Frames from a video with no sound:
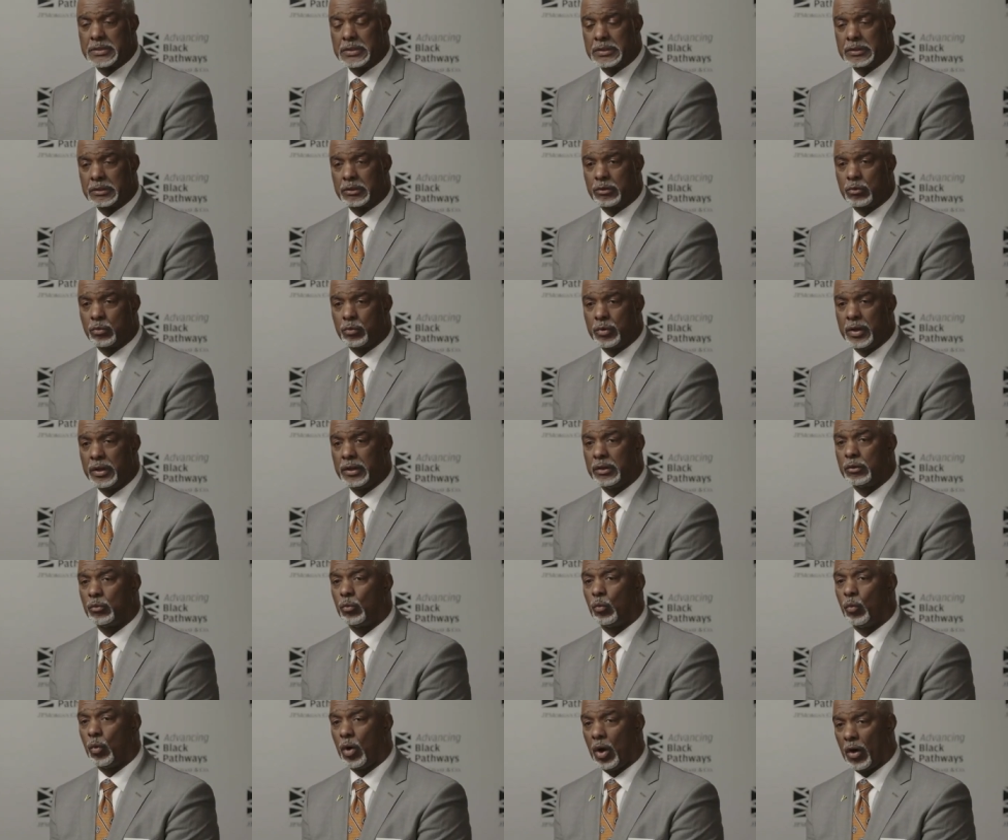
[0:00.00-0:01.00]
in
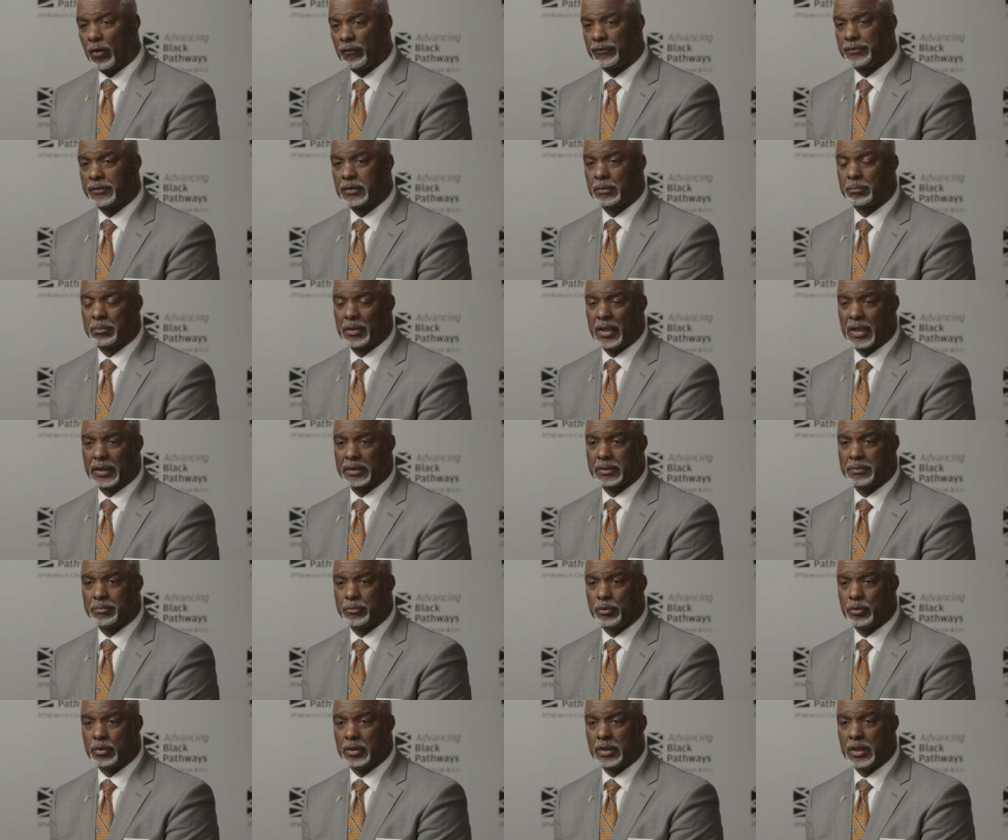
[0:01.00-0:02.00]
creating wealth in the Black
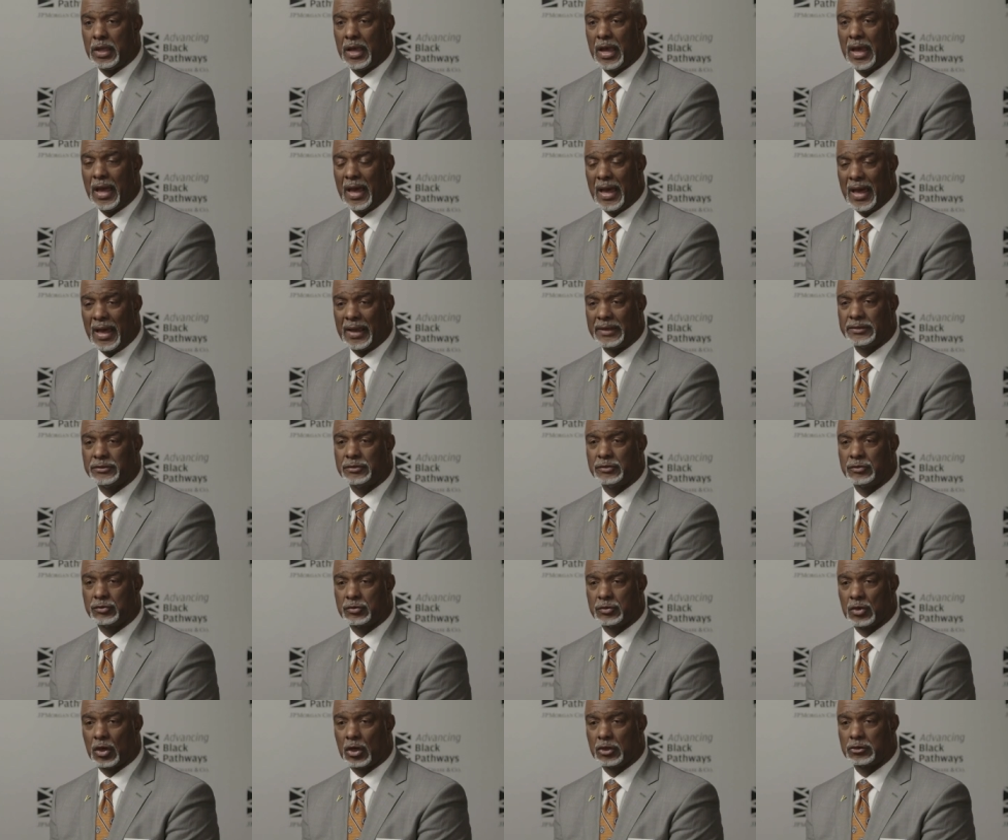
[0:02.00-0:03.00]
community actually
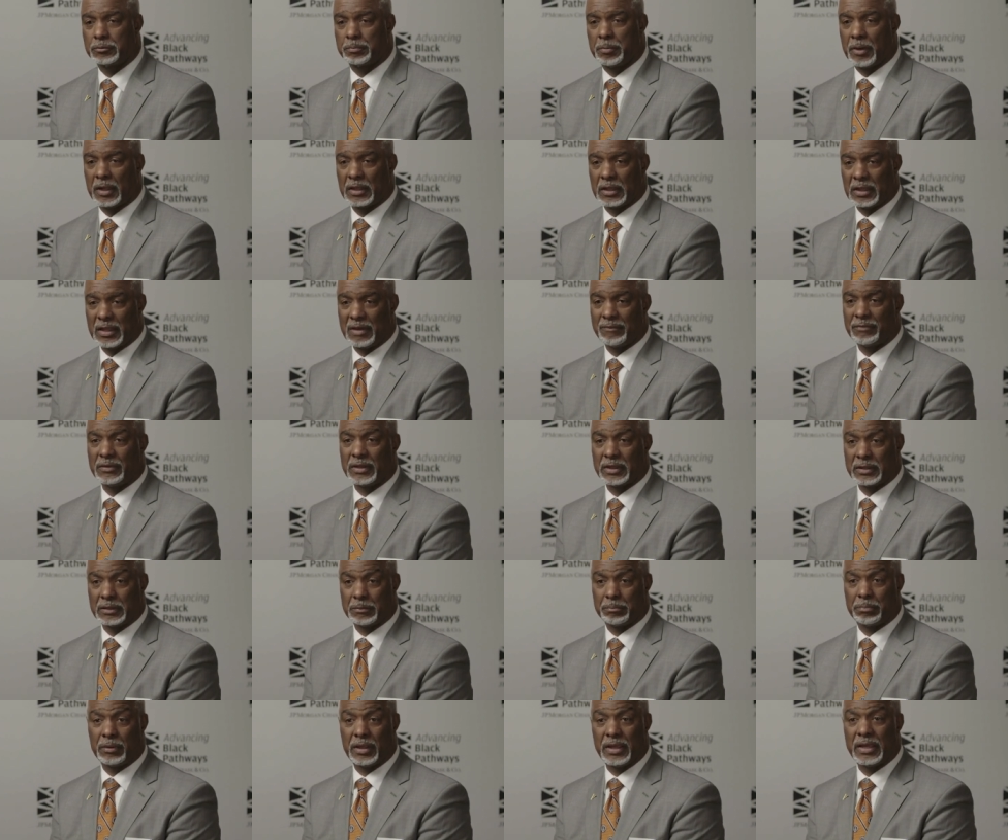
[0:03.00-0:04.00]
starts by leveling
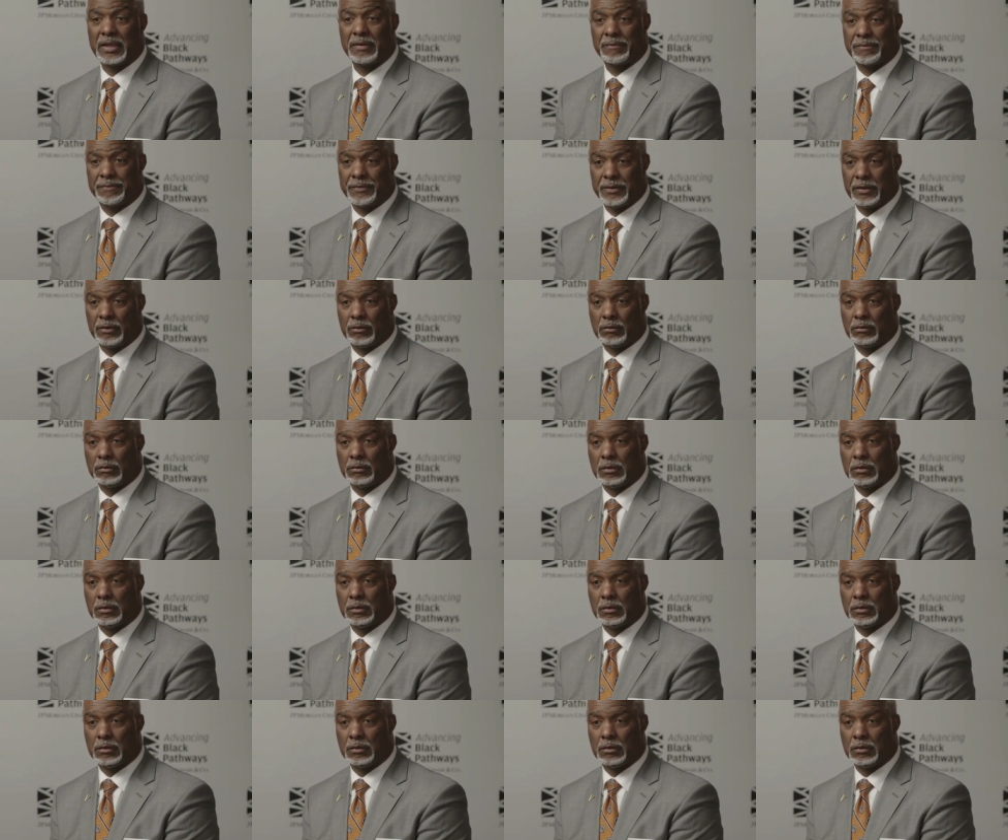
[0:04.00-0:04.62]
the playing field.